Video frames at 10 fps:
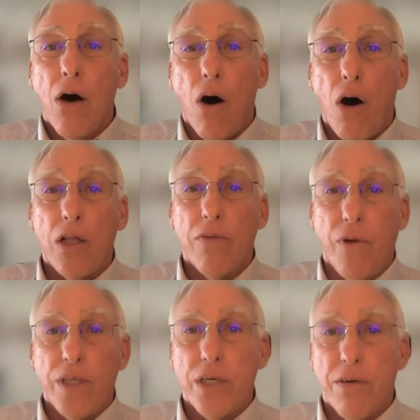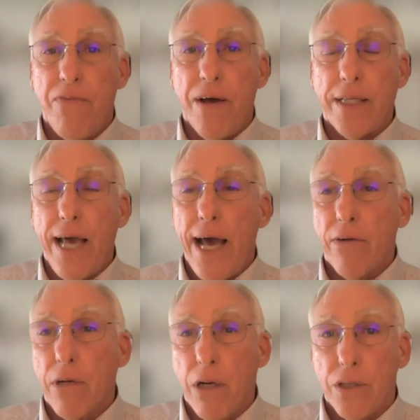all of which affect
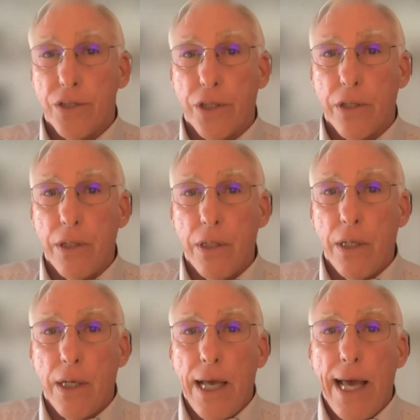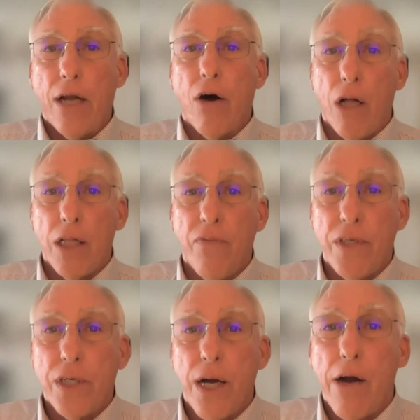agriculture and all of
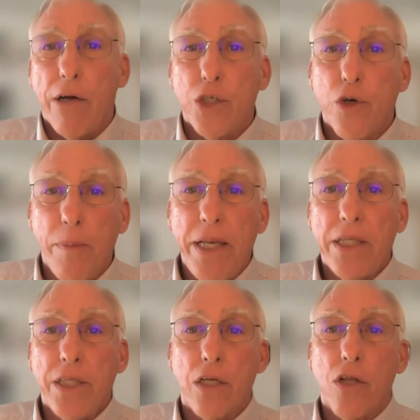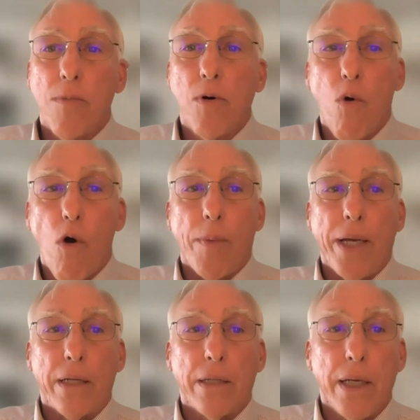which are attributed to global
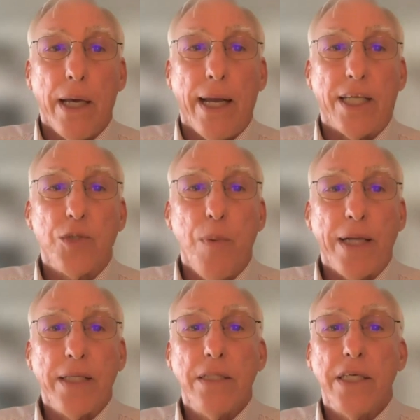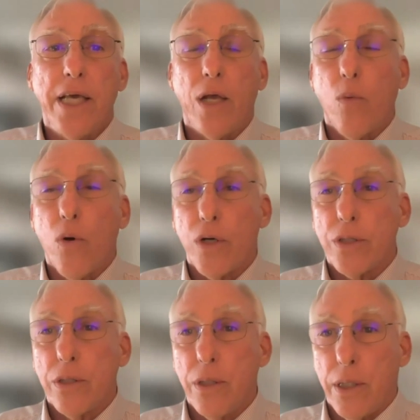warming and expected to get
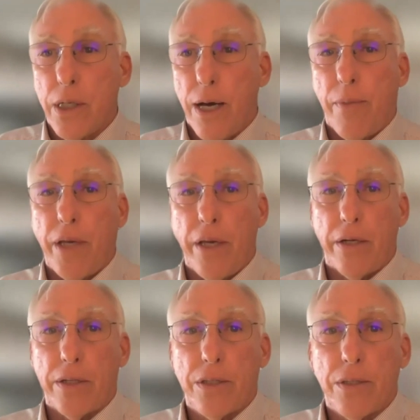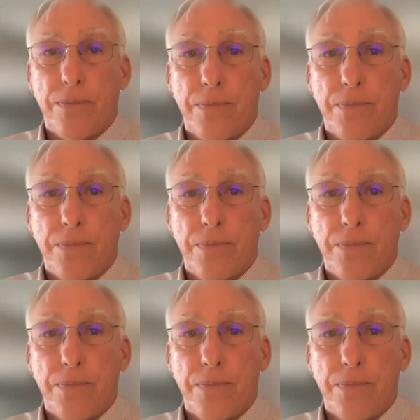worse in coming years.